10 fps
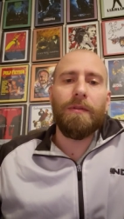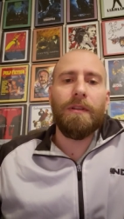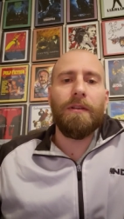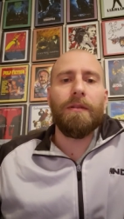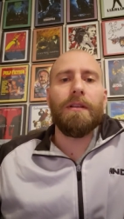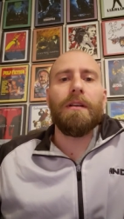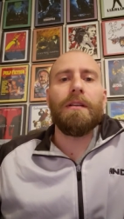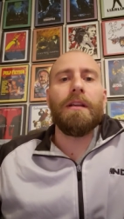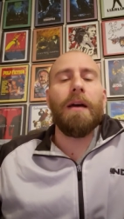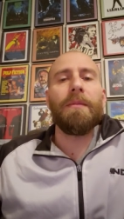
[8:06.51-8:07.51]
you know, a, a,
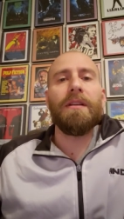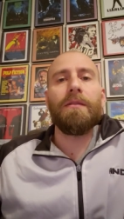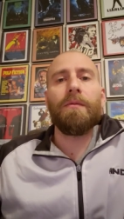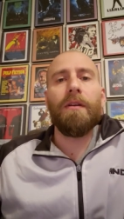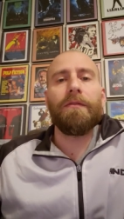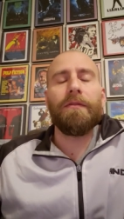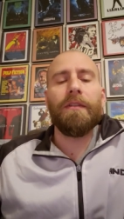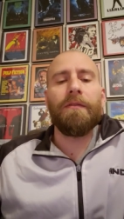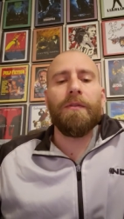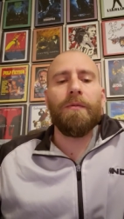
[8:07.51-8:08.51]
diamond in the rough,
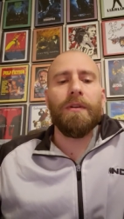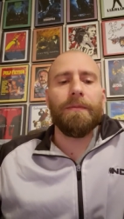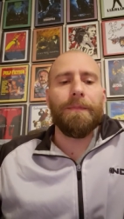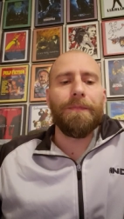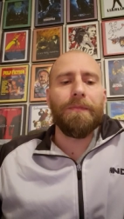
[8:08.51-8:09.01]
if you will.